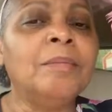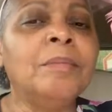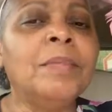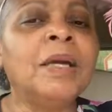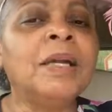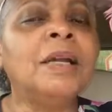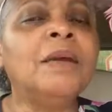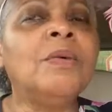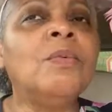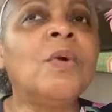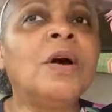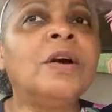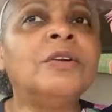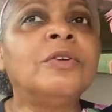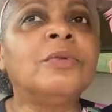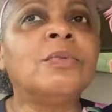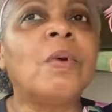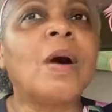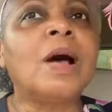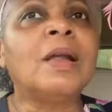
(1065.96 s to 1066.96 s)
Many
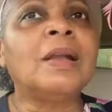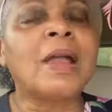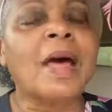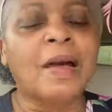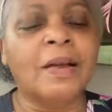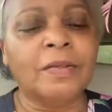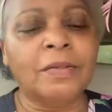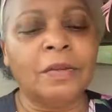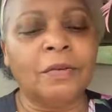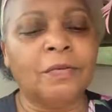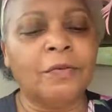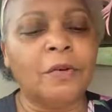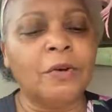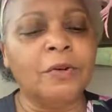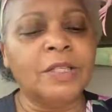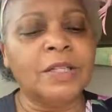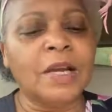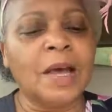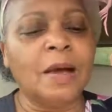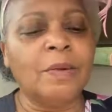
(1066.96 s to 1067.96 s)
wonder why, like the
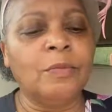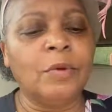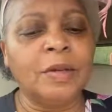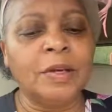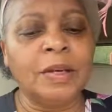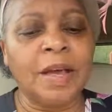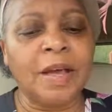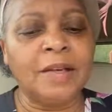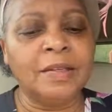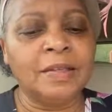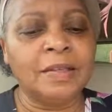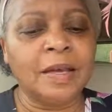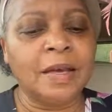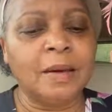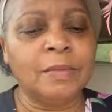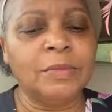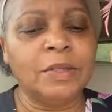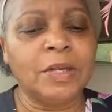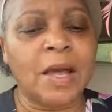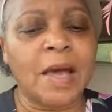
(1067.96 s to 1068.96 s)
first time when guests
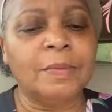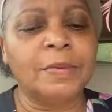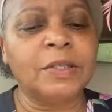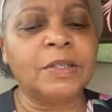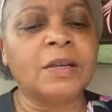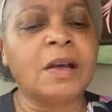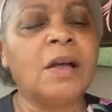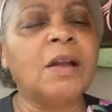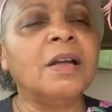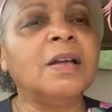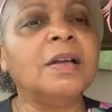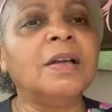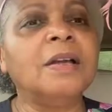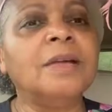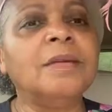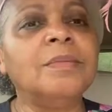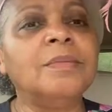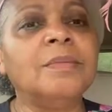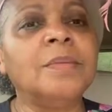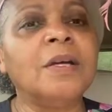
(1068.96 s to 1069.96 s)
come to apostolic
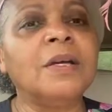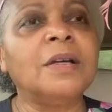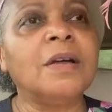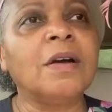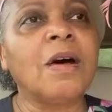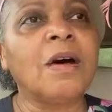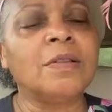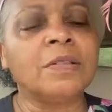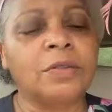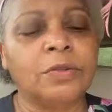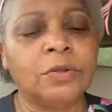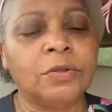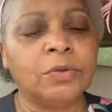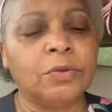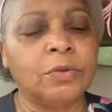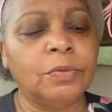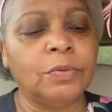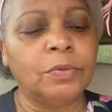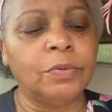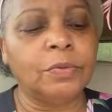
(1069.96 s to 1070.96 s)
and
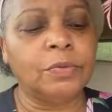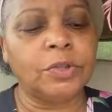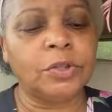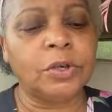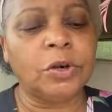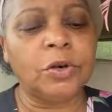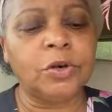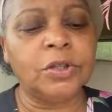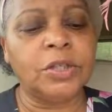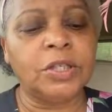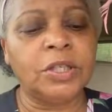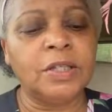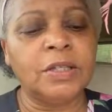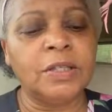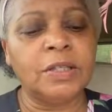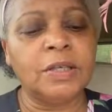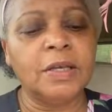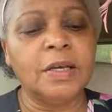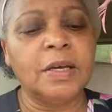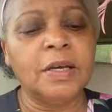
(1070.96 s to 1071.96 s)
Pentecostal
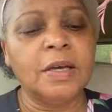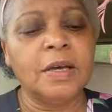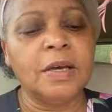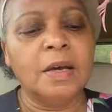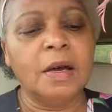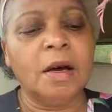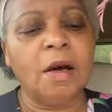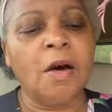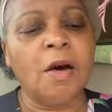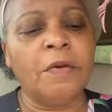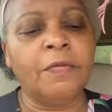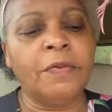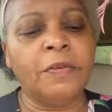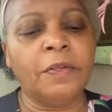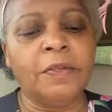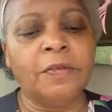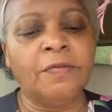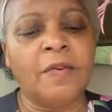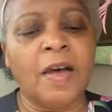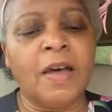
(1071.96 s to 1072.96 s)
churches,
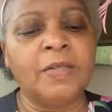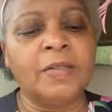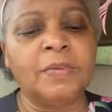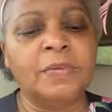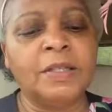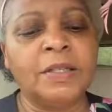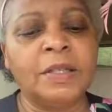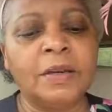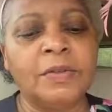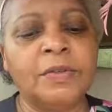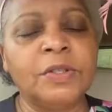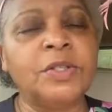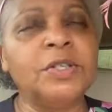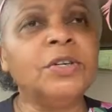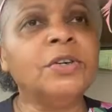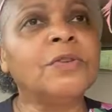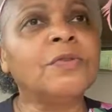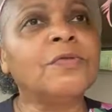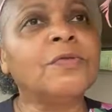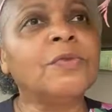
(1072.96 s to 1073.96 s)
often find themselves
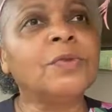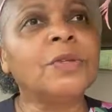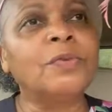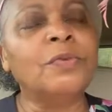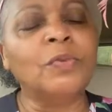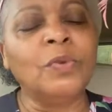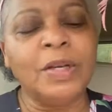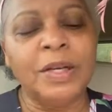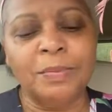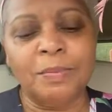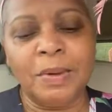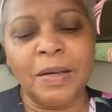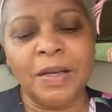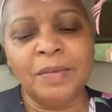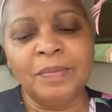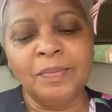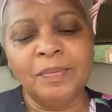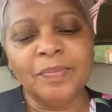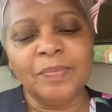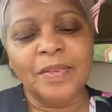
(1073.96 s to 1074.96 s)
tearful and
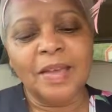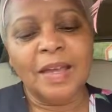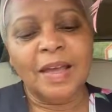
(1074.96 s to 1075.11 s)
weeping.